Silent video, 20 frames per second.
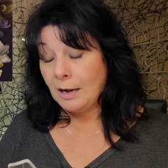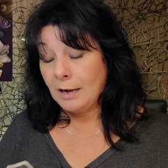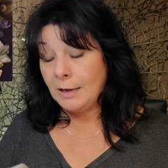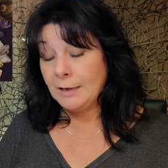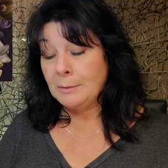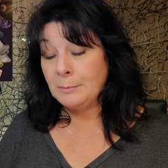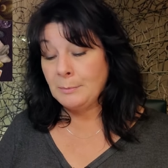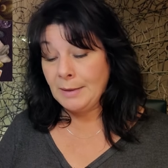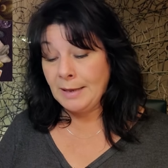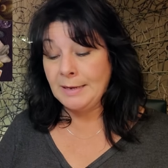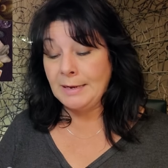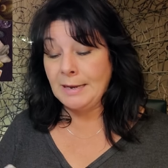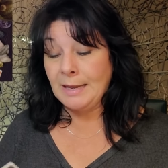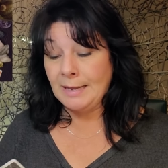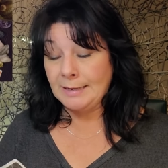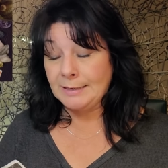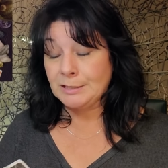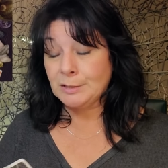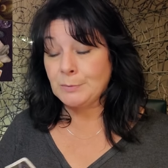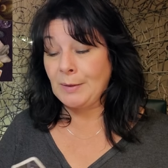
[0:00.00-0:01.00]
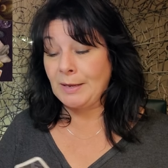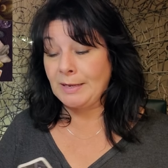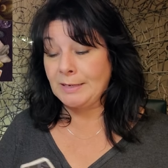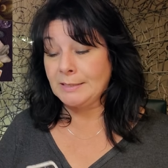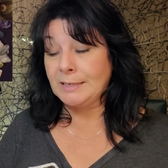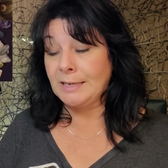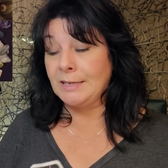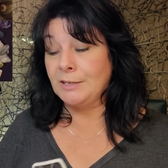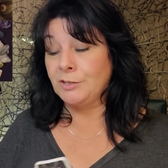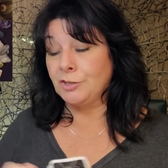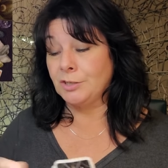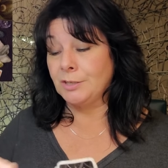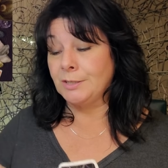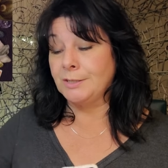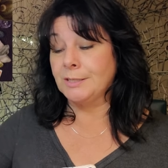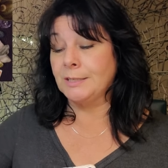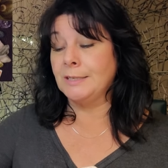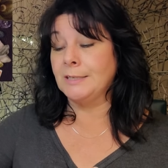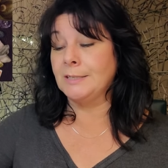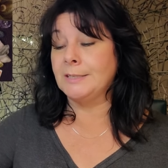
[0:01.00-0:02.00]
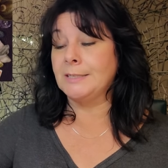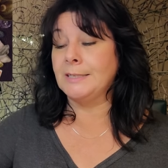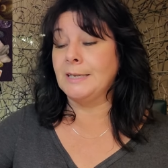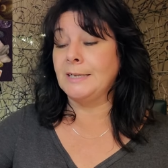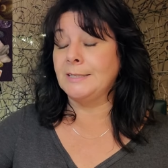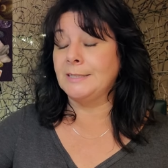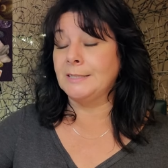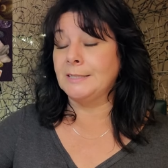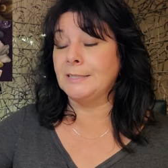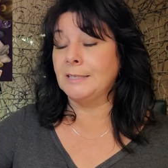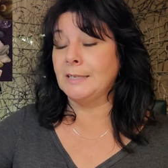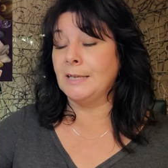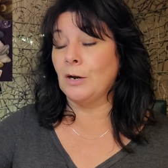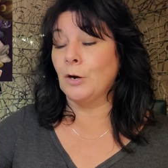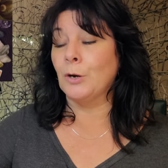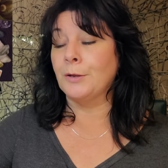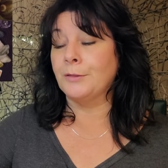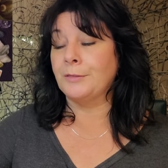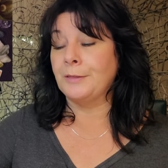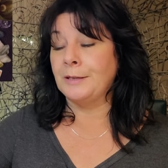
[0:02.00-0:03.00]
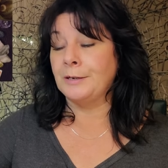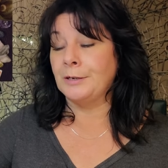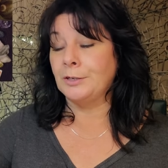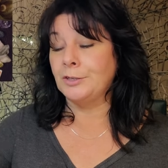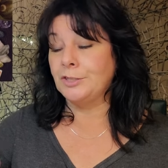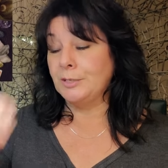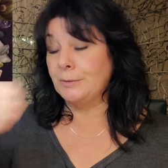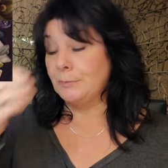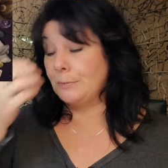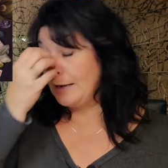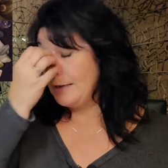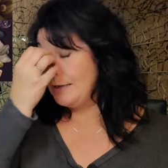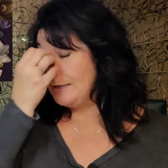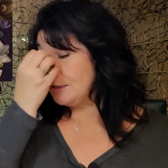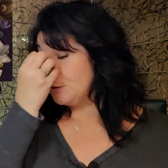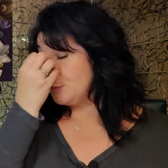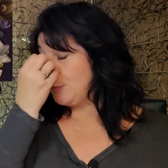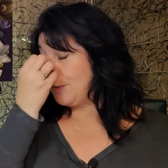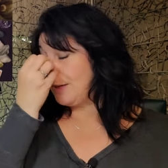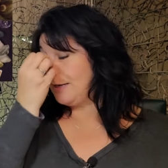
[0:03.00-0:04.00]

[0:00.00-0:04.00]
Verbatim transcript: unmet expectations and it's it's earth energy right it's